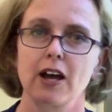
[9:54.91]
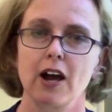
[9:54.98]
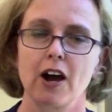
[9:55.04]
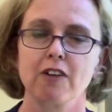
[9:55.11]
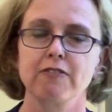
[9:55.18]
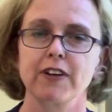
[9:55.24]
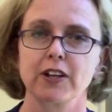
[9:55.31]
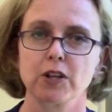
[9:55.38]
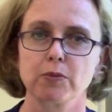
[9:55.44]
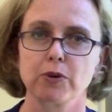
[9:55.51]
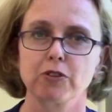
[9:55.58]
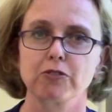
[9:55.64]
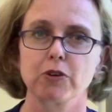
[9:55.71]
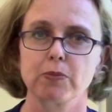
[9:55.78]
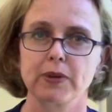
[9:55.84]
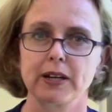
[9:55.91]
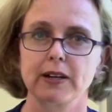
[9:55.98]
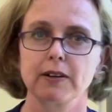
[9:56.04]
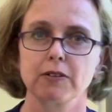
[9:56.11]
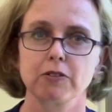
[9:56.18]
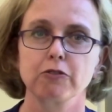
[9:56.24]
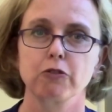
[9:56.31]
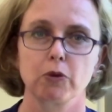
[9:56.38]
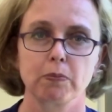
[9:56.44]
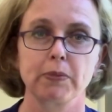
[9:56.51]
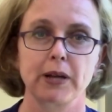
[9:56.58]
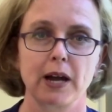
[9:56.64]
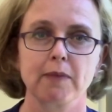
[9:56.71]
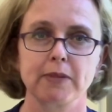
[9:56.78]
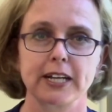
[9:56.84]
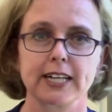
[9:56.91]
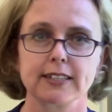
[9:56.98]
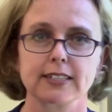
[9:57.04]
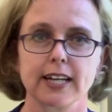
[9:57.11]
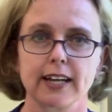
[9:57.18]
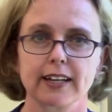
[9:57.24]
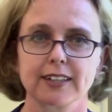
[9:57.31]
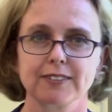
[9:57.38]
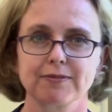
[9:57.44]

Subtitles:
available for becoming intake.